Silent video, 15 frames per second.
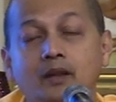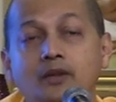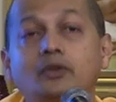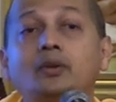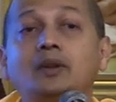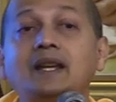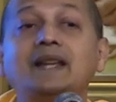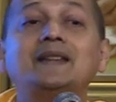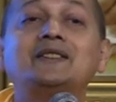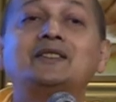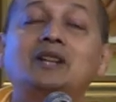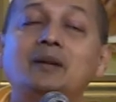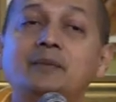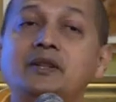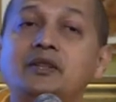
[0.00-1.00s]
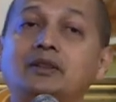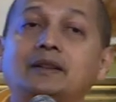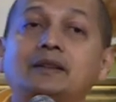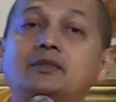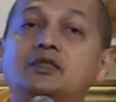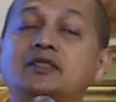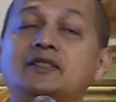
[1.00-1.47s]
So his
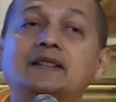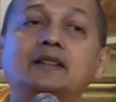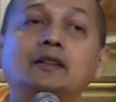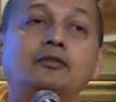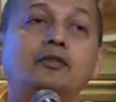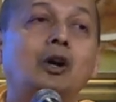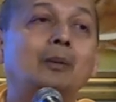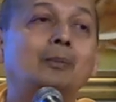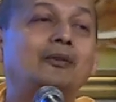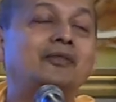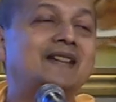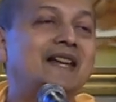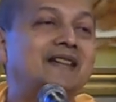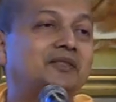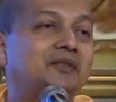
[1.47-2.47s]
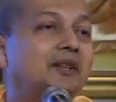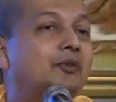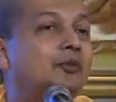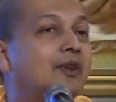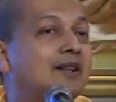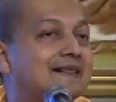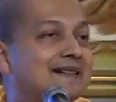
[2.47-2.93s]
commentary, which is in the form of Sanskrit
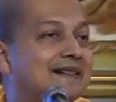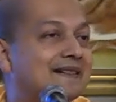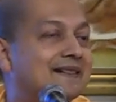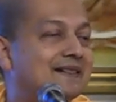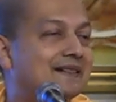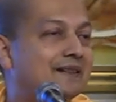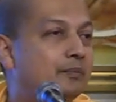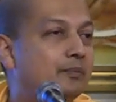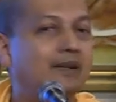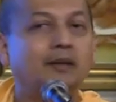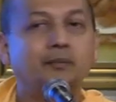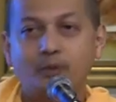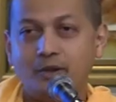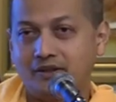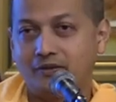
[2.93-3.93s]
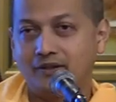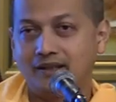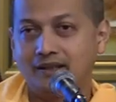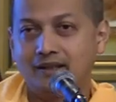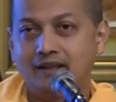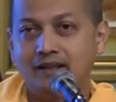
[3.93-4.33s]
verses, like poetry,